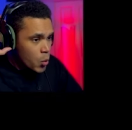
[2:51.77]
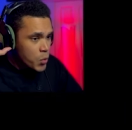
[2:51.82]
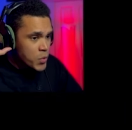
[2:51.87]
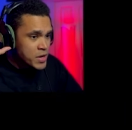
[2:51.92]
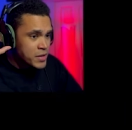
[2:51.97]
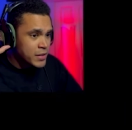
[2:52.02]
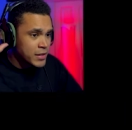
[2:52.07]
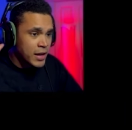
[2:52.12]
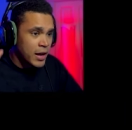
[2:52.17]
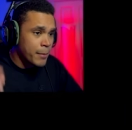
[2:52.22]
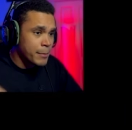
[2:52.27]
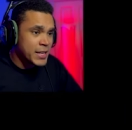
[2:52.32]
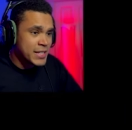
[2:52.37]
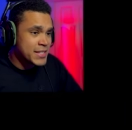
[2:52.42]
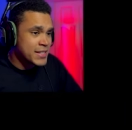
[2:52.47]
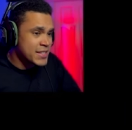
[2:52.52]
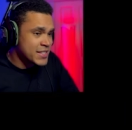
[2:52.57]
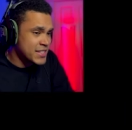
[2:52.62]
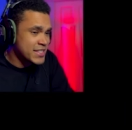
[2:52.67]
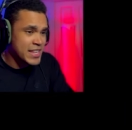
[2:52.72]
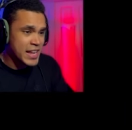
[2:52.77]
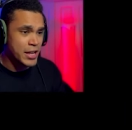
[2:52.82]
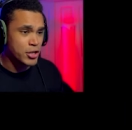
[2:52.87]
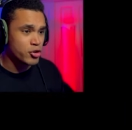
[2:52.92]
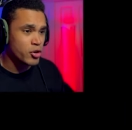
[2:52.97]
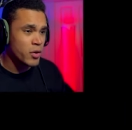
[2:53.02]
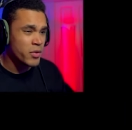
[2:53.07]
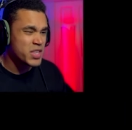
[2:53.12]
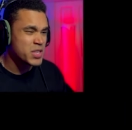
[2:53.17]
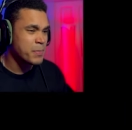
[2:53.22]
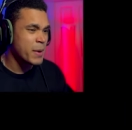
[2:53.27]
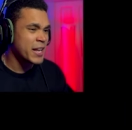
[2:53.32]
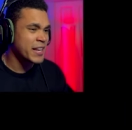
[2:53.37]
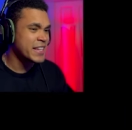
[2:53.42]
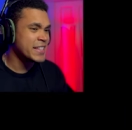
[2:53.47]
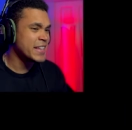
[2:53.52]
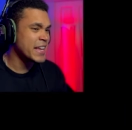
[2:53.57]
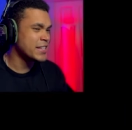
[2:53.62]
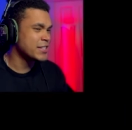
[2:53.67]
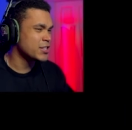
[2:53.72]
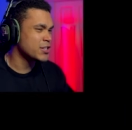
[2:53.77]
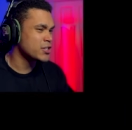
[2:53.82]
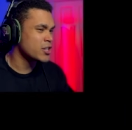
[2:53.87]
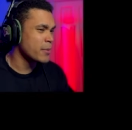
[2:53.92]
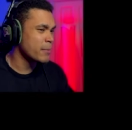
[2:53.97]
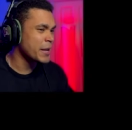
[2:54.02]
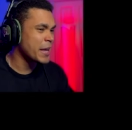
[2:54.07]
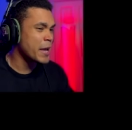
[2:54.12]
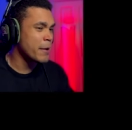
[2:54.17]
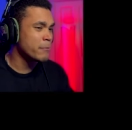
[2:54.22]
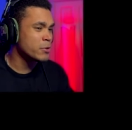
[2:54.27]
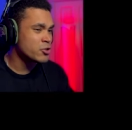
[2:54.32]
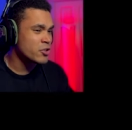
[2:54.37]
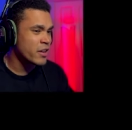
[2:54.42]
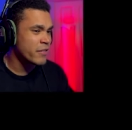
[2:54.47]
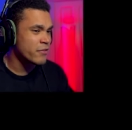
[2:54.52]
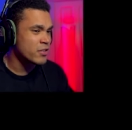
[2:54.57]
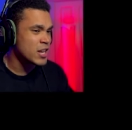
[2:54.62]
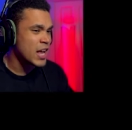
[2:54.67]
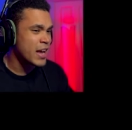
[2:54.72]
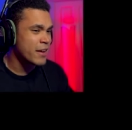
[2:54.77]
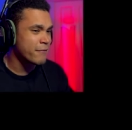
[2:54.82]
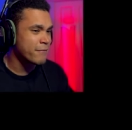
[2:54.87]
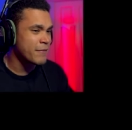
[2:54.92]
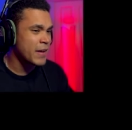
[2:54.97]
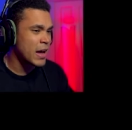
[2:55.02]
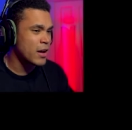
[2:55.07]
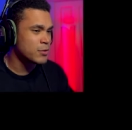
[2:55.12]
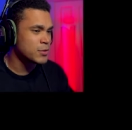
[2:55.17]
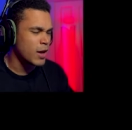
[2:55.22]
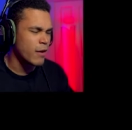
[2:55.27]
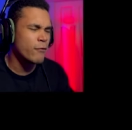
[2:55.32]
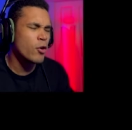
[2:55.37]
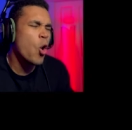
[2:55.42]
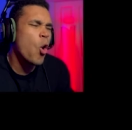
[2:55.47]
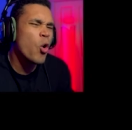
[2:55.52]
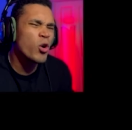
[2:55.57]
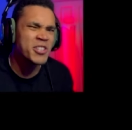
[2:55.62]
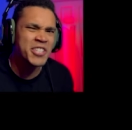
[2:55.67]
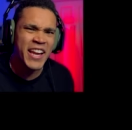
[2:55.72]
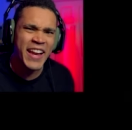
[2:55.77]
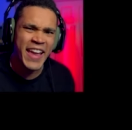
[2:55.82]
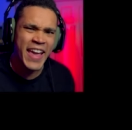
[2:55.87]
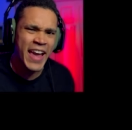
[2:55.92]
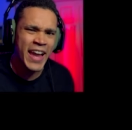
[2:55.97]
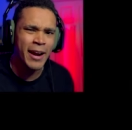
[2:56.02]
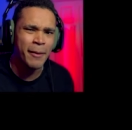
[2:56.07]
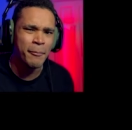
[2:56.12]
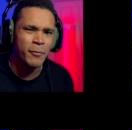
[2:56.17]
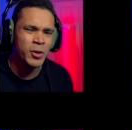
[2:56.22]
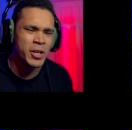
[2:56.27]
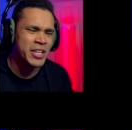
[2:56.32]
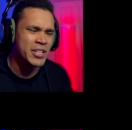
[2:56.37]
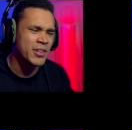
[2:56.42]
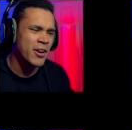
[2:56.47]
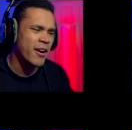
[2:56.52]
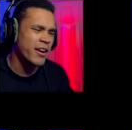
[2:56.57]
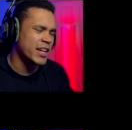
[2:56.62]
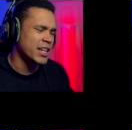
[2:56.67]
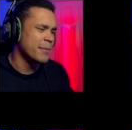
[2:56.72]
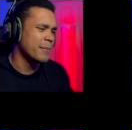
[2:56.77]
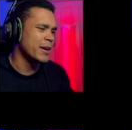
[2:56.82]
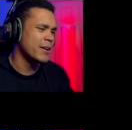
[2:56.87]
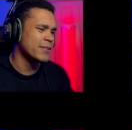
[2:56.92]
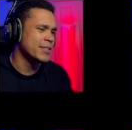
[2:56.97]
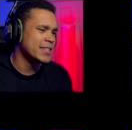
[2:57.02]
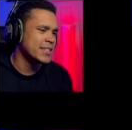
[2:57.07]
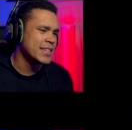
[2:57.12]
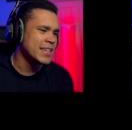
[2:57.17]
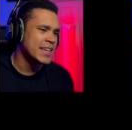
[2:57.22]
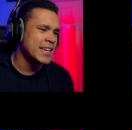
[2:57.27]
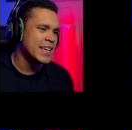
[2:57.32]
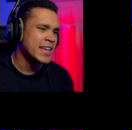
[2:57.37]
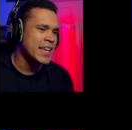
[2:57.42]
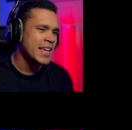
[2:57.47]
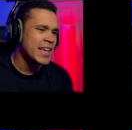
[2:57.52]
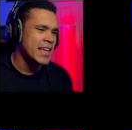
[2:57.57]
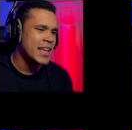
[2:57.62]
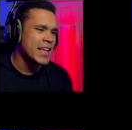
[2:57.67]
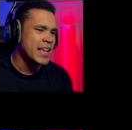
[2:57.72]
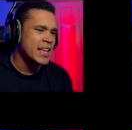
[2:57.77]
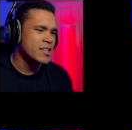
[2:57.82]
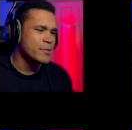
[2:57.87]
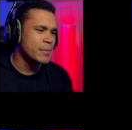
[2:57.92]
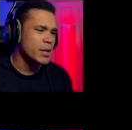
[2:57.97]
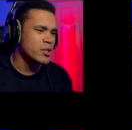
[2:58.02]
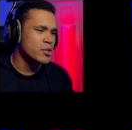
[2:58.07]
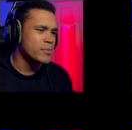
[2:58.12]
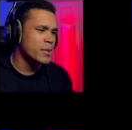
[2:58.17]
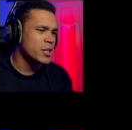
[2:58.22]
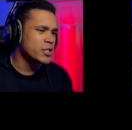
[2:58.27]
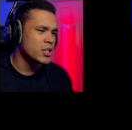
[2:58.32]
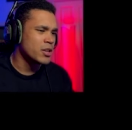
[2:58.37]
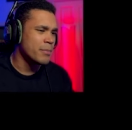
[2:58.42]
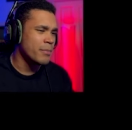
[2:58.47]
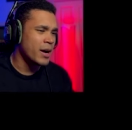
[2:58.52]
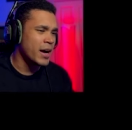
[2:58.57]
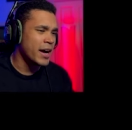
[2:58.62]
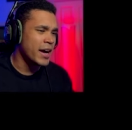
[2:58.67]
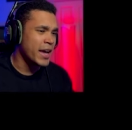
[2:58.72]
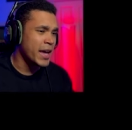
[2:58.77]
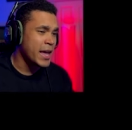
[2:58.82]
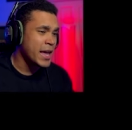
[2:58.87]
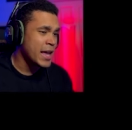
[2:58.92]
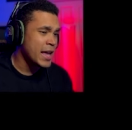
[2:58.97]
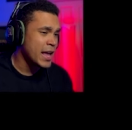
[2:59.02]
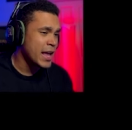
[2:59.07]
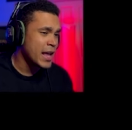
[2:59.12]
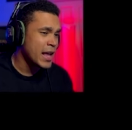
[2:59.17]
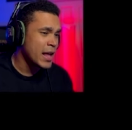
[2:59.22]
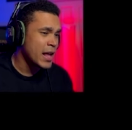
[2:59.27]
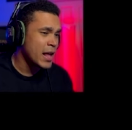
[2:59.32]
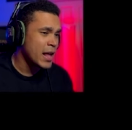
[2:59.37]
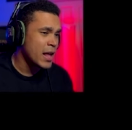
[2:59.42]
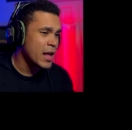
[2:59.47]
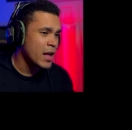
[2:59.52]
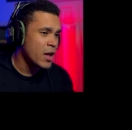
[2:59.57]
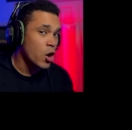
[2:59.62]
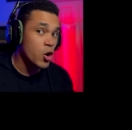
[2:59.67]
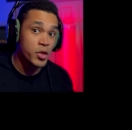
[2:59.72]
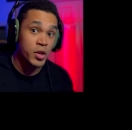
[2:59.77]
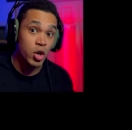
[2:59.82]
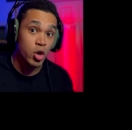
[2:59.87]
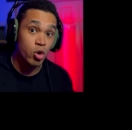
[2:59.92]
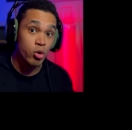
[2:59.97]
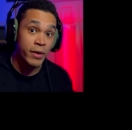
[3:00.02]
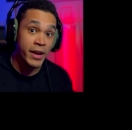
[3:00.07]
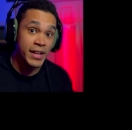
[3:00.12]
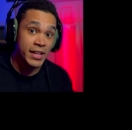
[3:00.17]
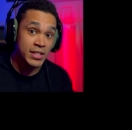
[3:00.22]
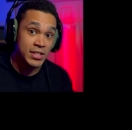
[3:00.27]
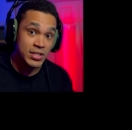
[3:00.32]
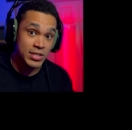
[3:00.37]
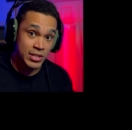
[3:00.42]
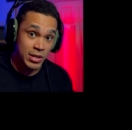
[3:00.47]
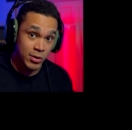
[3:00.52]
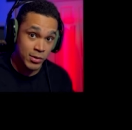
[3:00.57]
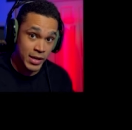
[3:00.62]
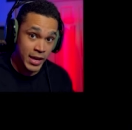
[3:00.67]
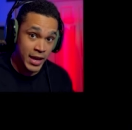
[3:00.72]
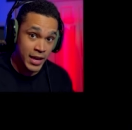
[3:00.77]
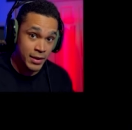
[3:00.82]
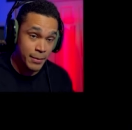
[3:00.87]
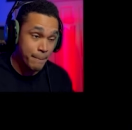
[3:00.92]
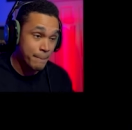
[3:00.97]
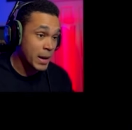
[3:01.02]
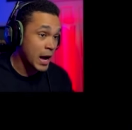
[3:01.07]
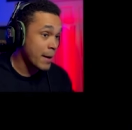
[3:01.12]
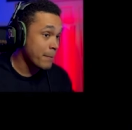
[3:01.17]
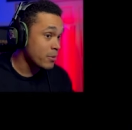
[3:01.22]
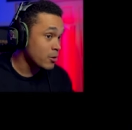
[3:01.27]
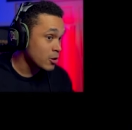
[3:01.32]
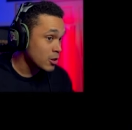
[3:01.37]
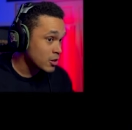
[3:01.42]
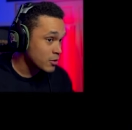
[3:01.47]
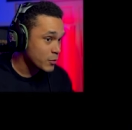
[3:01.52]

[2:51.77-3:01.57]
We, I'm guessing this is the intro. This mod contains disturbing imagery if you're not found. Of course I am. What are you talking about? This mod is brought to you by, oh, the credits. Okay. Mopple.